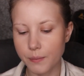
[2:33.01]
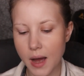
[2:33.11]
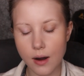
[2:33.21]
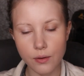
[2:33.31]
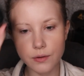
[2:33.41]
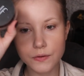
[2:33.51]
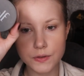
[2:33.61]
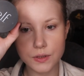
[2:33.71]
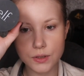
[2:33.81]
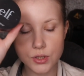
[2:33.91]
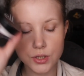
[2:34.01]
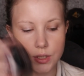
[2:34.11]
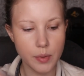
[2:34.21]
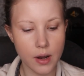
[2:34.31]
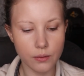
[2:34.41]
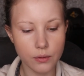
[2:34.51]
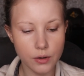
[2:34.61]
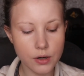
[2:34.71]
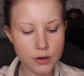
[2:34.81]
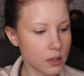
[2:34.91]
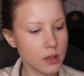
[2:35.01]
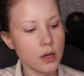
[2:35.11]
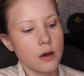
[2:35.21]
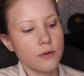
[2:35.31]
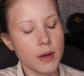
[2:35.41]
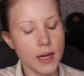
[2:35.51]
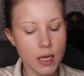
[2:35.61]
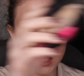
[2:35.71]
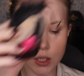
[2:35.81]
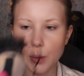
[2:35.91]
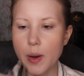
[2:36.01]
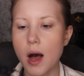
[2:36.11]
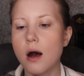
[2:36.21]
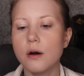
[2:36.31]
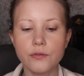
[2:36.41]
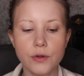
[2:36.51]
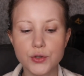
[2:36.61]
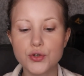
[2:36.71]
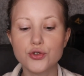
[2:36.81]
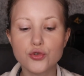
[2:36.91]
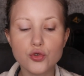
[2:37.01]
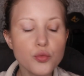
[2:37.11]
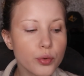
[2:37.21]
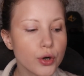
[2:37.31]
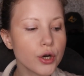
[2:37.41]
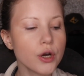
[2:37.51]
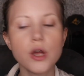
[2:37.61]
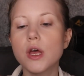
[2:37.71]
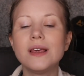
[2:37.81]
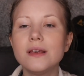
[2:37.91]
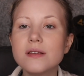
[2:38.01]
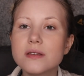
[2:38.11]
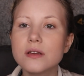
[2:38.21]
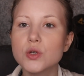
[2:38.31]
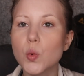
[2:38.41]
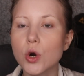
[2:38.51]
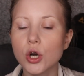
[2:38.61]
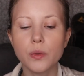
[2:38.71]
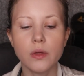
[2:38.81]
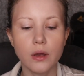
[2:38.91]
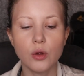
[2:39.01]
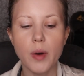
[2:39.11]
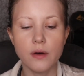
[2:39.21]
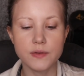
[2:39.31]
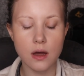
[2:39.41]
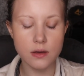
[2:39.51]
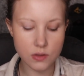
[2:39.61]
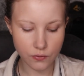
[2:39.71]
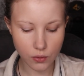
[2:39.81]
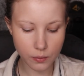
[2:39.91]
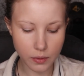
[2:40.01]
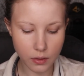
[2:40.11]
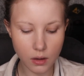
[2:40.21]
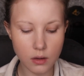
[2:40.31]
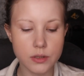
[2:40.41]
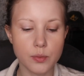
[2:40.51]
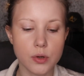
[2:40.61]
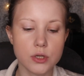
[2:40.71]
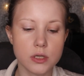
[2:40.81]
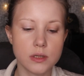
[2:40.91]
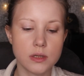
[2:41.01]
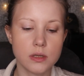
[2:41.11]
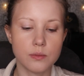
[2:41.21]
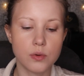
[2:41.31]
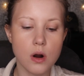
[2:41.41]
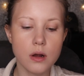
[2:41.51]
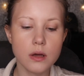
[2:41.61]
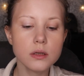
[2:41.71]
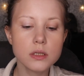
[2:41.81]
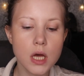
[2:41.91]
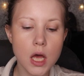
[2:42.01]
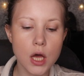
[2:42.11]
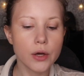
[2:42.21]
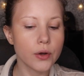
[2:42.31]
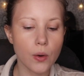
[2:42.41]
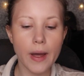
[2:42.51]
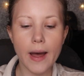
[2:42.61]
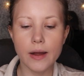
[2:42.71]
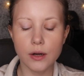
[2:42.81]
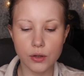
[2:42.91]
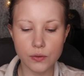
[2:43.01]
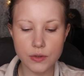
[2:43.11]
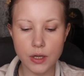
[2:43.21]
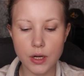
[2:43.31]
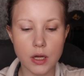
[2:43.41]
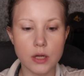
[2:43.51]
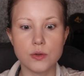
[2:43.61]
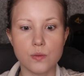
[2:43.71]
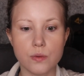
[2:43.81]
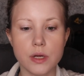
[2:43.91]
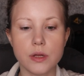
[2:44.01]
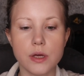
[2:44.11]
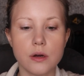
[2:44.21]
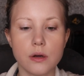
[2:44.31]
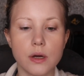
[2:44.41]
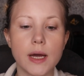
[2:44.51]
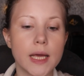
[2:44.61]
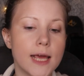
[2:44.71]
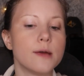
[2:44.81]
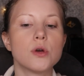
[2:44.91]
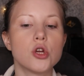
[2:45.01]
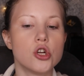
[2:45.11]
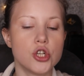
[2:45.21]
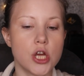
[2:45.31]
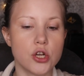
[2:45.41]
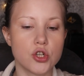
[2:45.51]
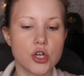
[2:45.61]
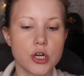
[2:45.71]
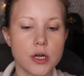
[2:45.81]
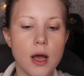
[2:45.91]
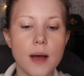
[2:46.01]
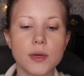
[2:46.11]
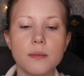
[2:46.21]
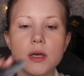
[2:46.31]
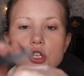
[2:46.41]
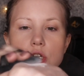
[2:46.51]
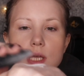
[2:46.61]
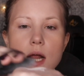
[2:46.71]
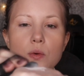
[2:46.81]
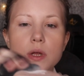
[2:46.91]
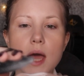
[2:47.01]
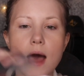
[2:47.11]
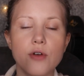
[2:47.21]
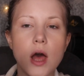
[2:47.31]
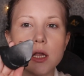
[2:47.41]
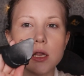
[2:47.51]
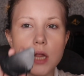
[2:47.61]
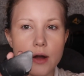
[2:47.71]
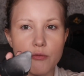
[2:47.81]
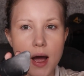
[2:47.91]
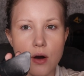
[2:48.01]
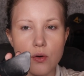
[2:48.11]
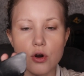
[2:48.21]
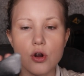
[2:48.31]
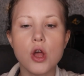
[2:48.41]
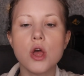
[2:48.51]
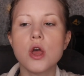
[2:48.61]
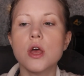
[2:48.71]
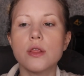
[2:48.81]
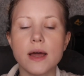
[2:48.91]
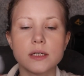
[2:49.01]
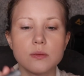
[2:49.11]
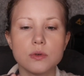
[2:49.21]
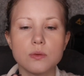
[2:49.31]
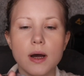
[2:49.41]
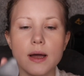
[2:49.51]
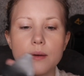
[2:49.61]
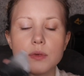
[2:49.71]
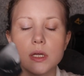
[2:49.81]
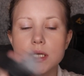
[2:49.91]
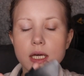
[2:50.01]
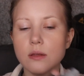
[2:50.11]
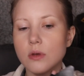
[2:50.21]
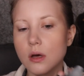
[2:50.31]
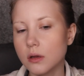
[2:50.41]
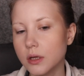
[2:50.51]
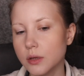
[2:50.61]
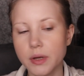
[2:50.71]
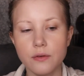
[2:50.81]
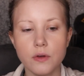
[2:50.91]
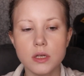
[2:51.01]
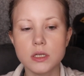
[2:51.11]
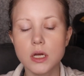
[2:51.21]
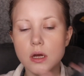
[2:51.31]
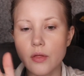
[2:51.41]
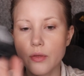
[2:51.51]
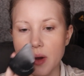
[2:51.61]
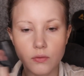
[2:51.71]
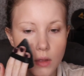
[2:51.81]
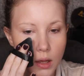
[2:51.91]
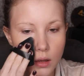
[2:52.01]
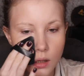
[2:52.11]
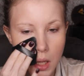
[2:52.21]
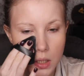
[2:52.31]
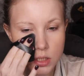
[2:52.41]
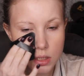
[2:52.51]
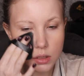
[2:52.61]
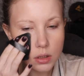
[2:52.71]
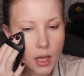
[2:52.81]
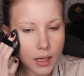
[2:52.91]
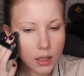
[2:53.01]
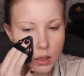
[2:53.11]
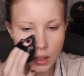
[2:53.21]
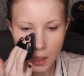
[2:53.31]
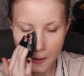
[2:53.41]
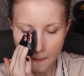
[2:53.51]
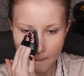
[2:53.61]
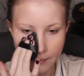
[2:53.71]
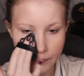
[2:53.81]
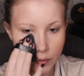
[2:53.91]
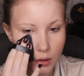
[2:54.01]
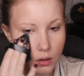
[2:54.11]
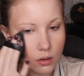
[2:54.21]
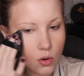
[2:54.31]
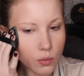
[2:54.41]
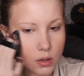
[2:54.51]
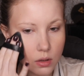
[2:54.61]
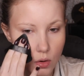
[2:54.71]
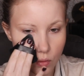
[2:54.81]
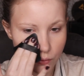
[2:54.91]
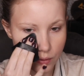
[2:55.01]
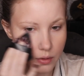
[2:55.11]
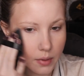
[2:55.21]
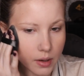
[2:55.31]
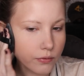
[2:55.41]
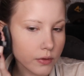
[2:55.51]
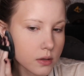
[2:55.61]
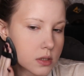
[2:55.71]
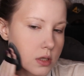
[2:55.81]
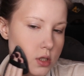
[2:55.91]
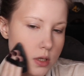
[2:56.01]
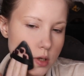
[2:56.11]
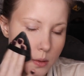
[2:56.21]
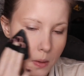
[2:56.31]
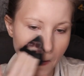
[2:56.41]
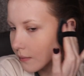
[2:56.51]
powder. This is HD powder. And I have my Angle Puff. Super easy to work with Angle Puffs, guys. If you've been thinking to purchase the product, go ahead and use it. It is really a game changer. I'm going to make sure that I don't really have a lot of powder. That is the reason why I'm taking a little bit of it on the back of the hand and just lightly going over my foundation.